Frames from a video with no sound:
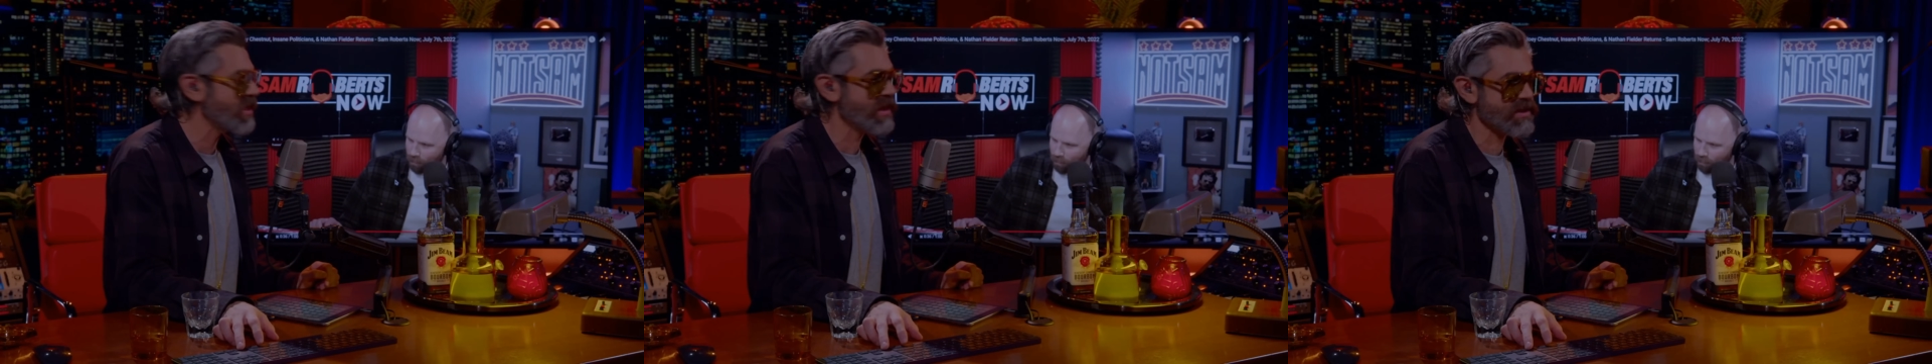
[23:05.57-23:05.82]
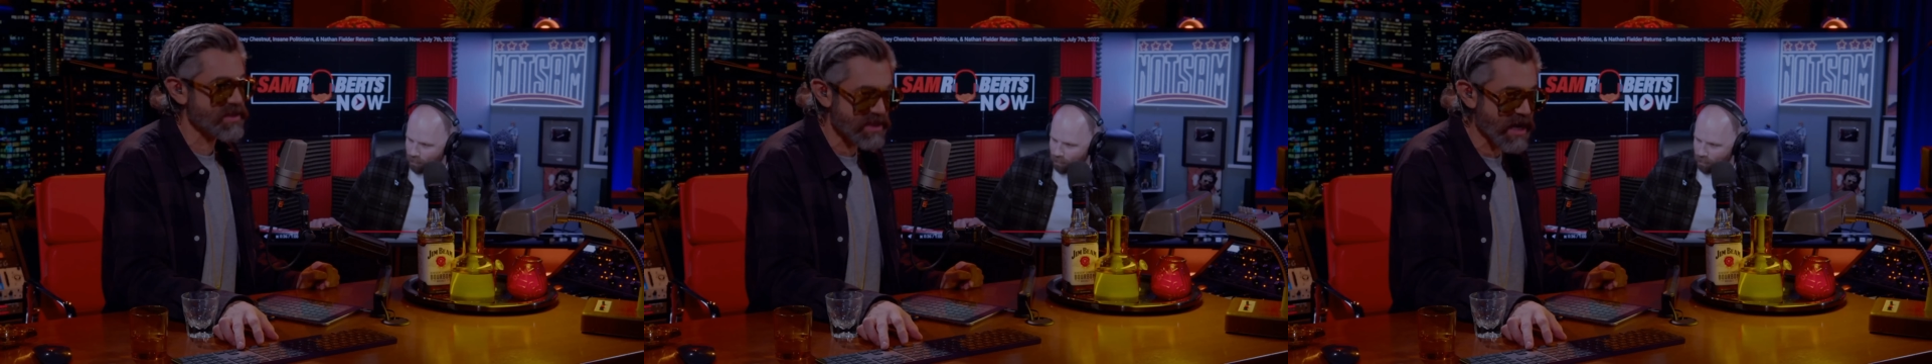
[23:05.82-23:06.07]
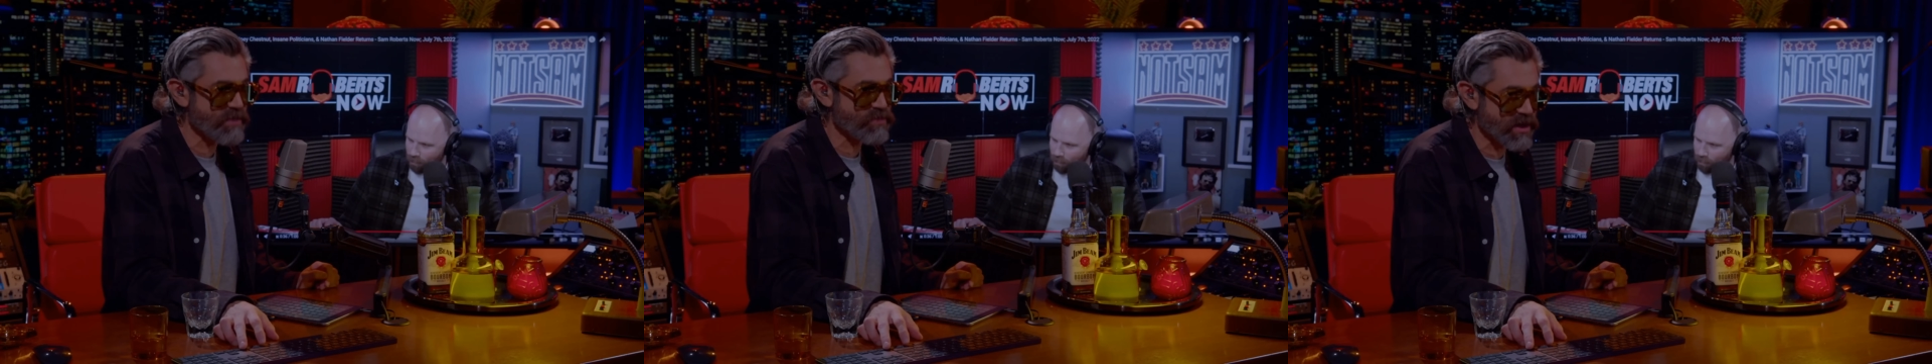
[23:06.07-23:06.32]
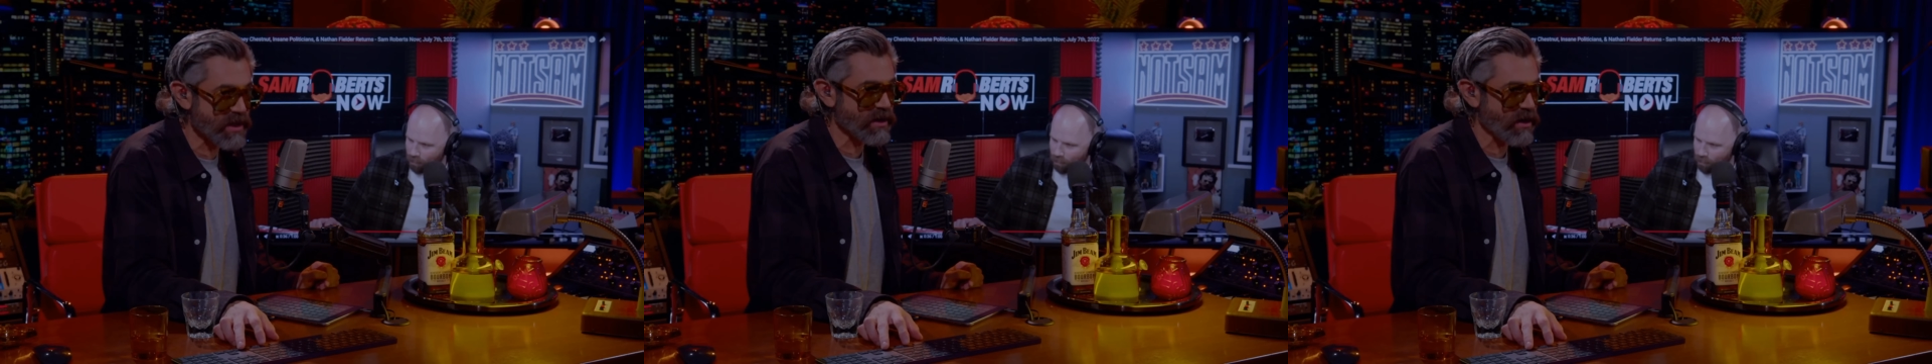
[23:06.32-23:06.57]
Dillon's the same
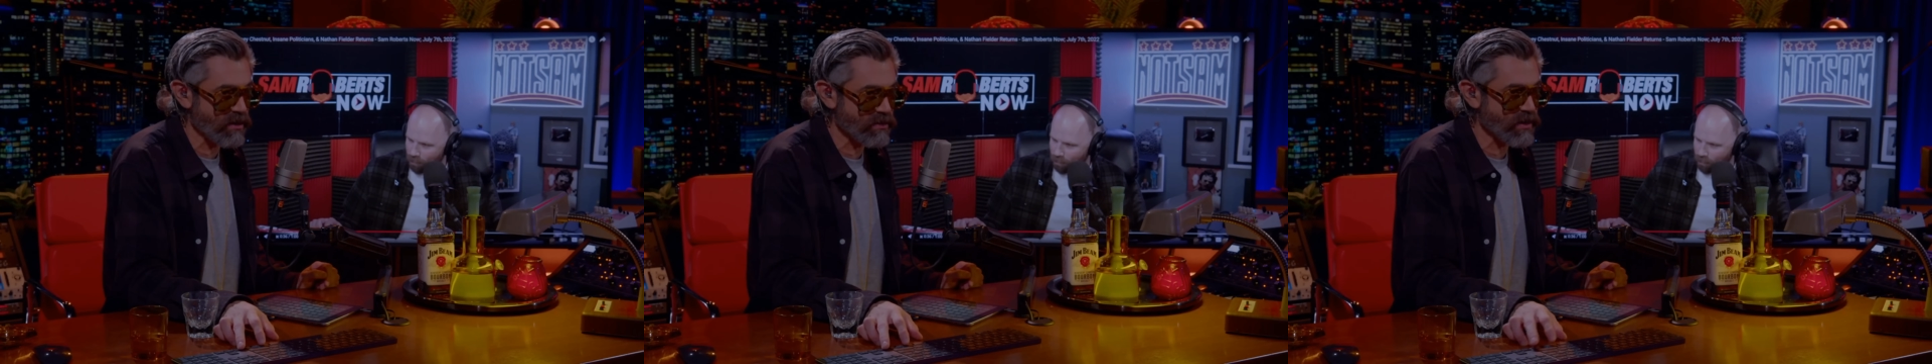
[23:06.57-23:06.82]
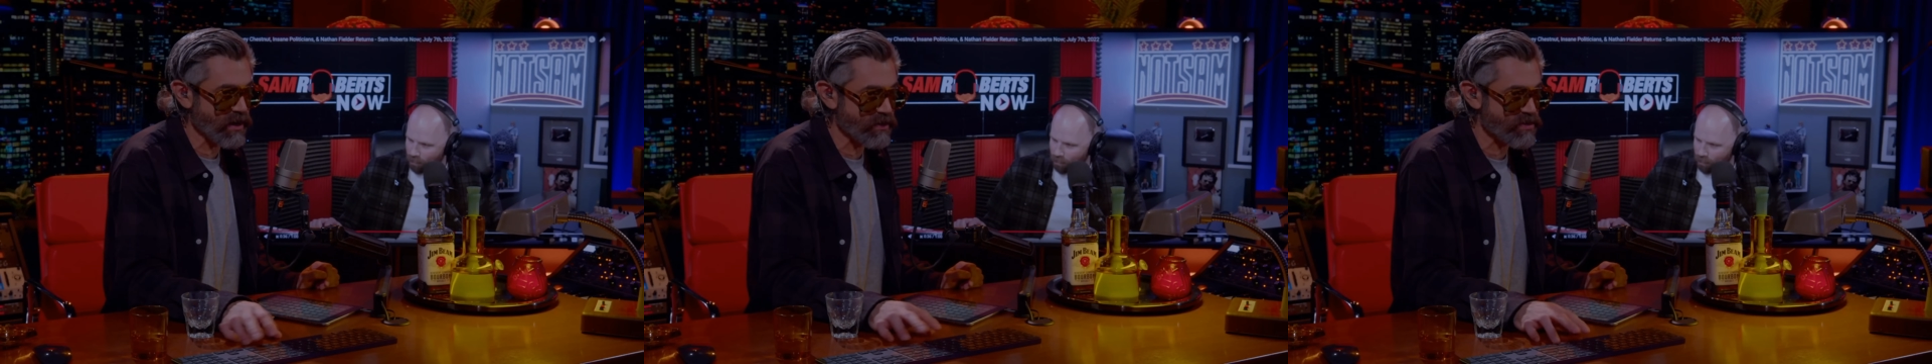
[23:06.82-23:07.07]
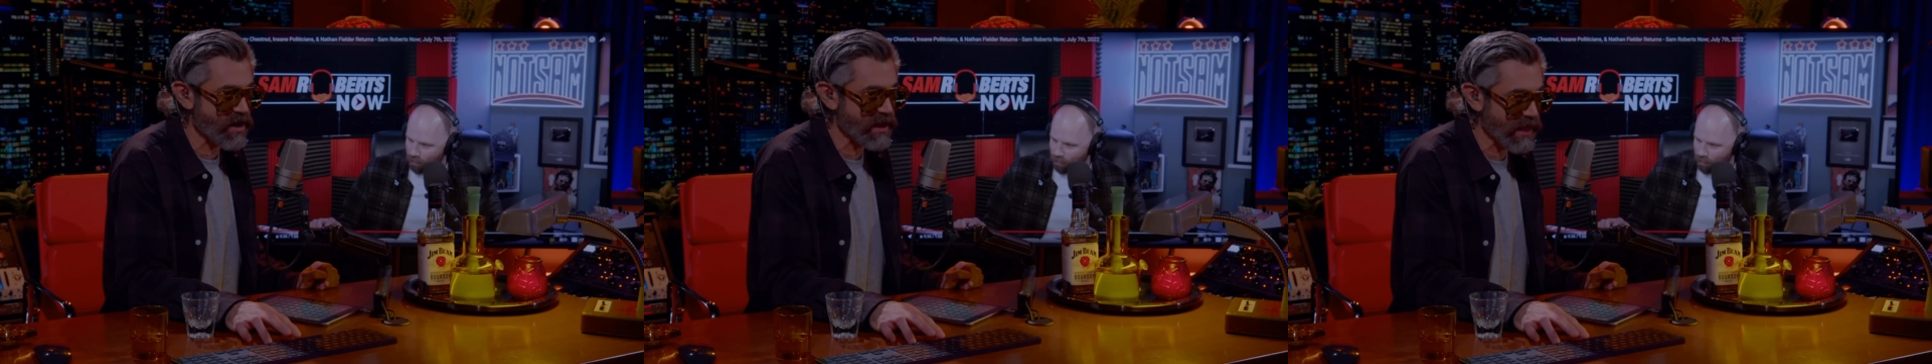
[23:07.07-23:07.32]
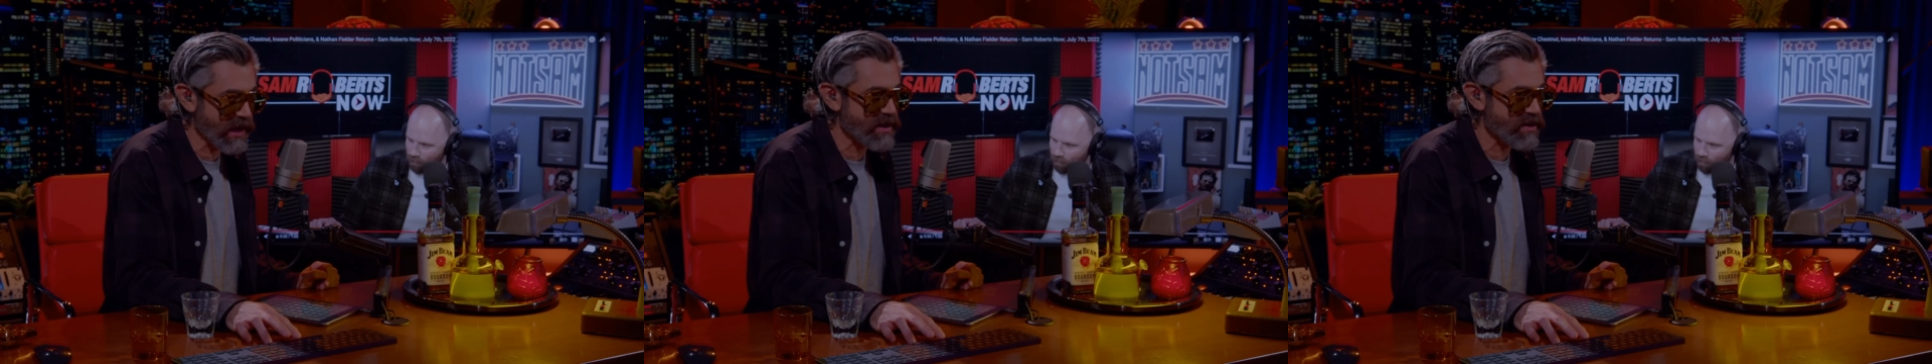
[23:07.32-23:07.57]
thing. Oh, yes, I
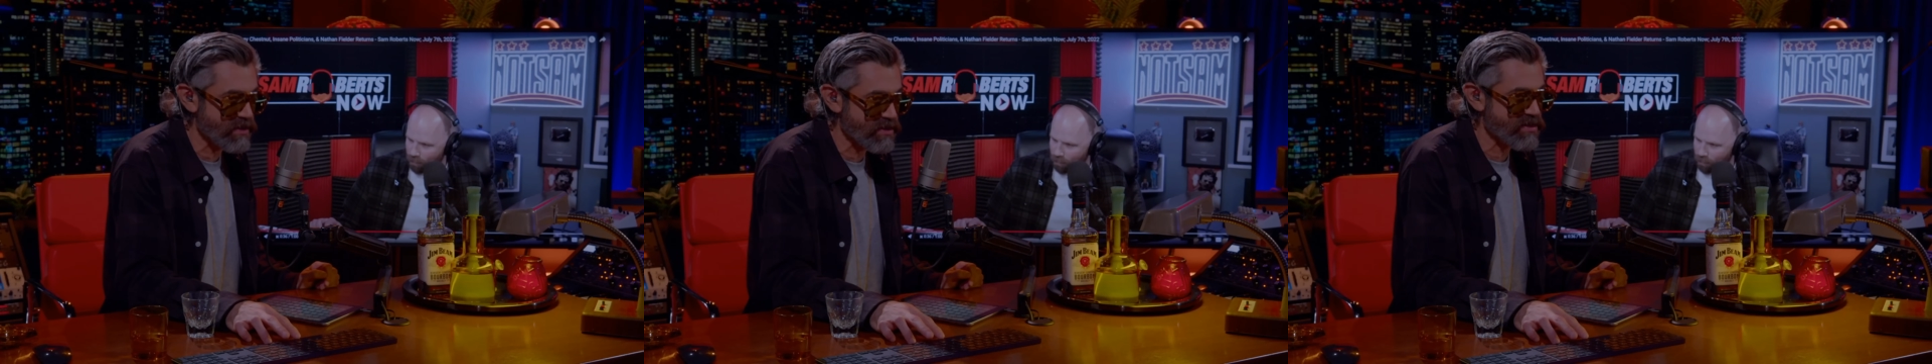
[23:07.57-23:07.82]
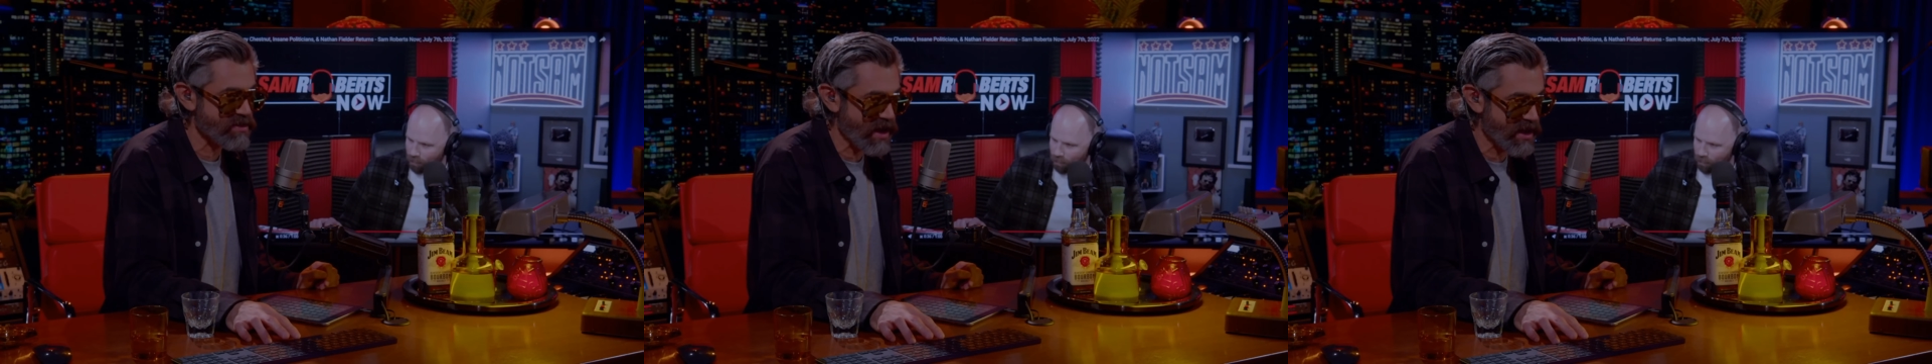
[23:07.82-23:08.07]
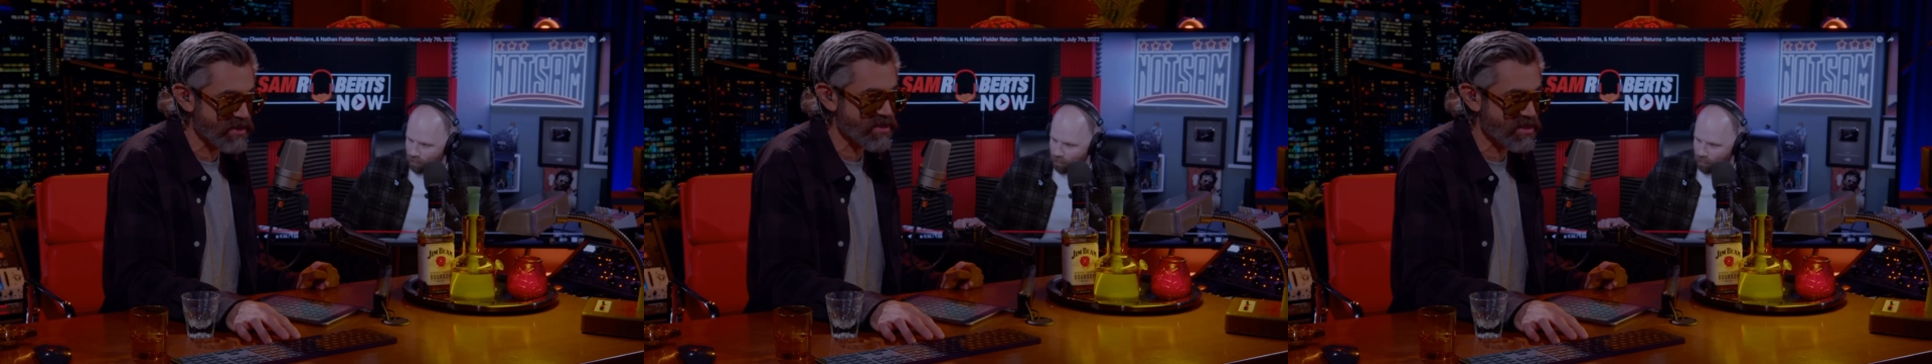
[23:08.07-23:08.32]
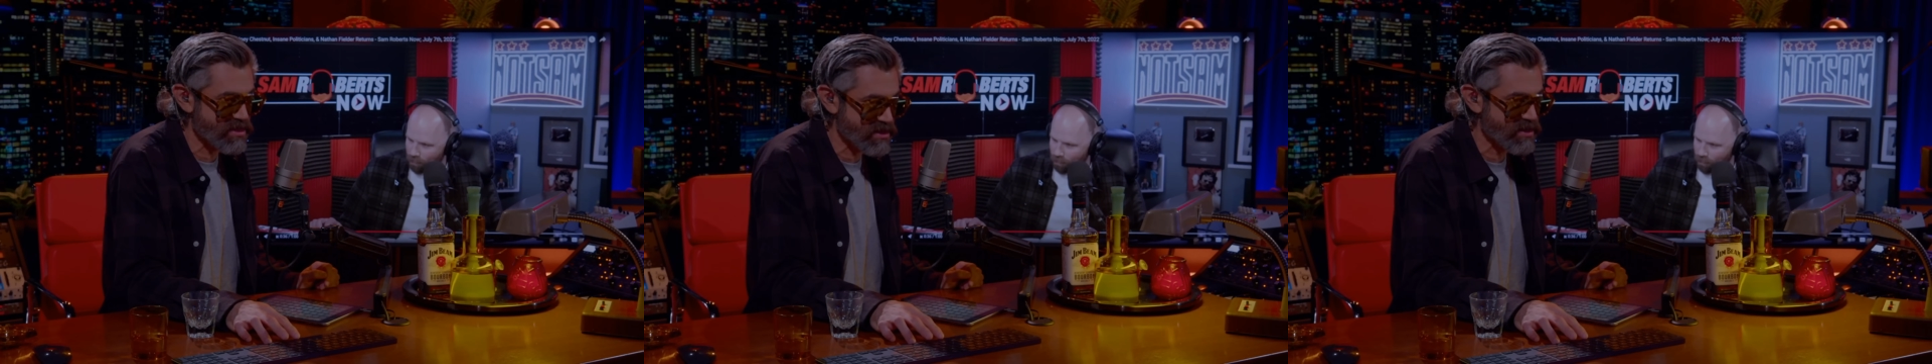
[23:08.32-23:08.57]
like his
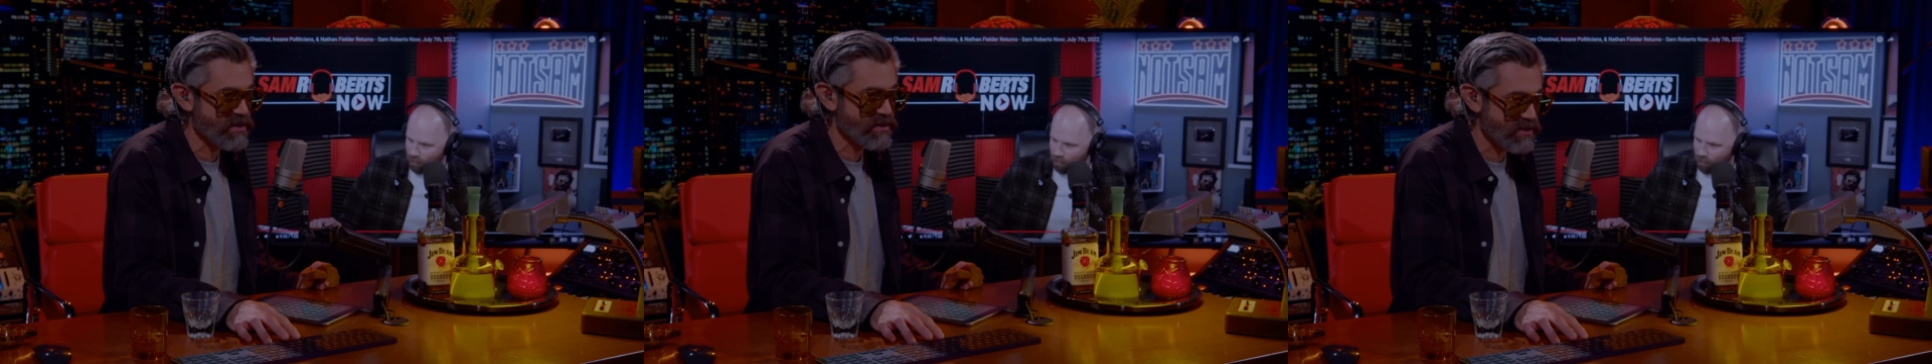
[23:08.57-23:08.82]
sets.